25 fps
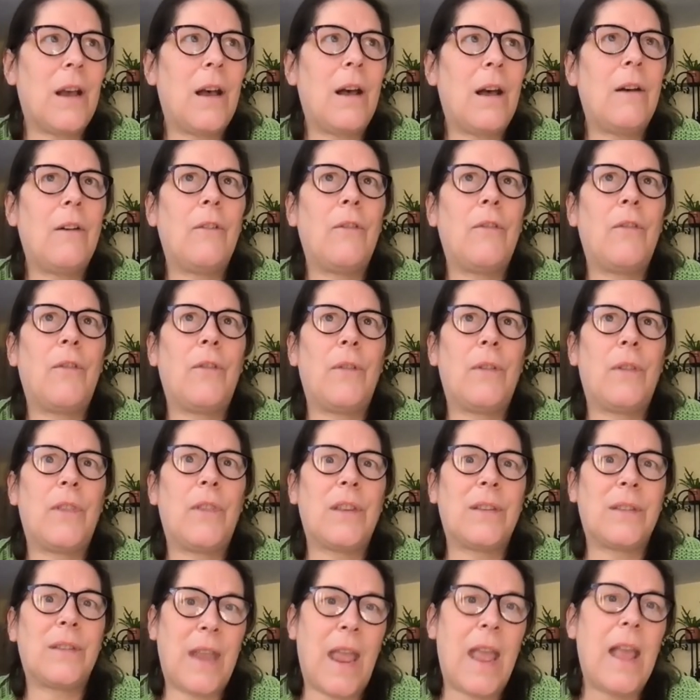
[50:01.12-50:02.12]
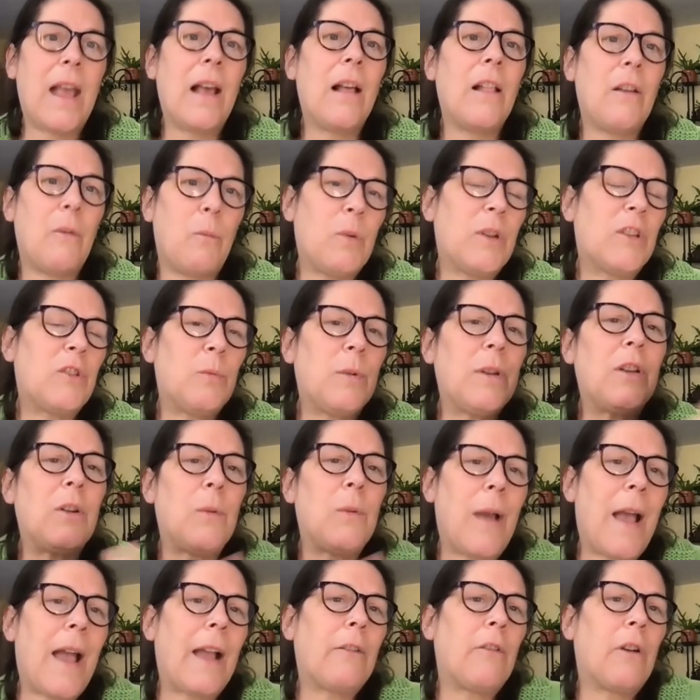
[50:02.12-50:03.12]
of the scale at which we
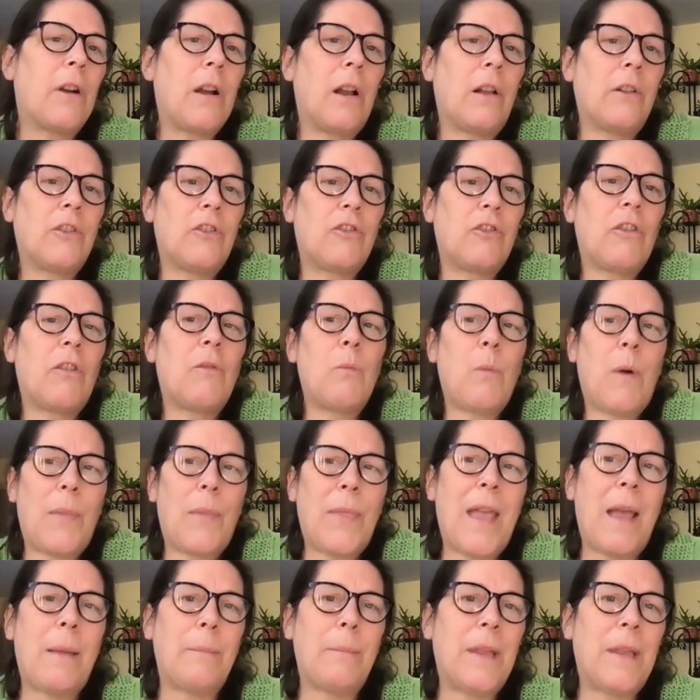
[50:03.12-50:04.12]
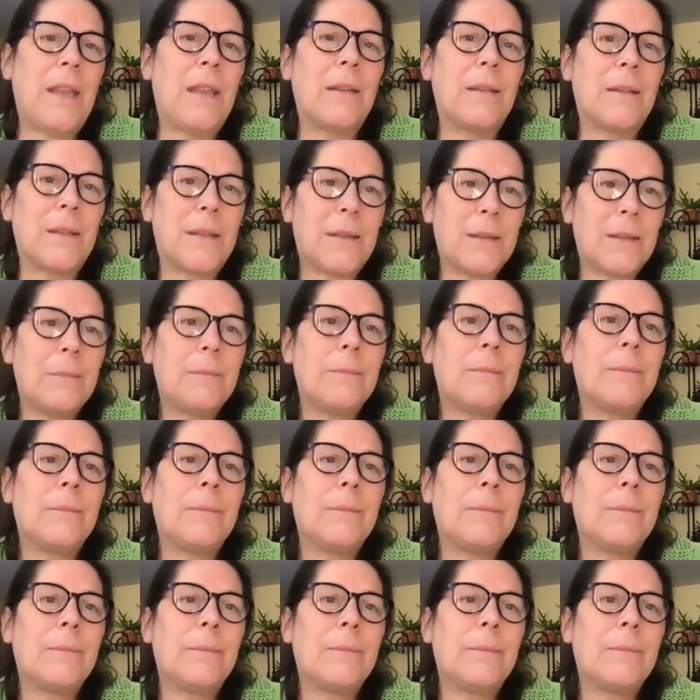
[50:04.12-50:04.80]
do agriculture and what that means.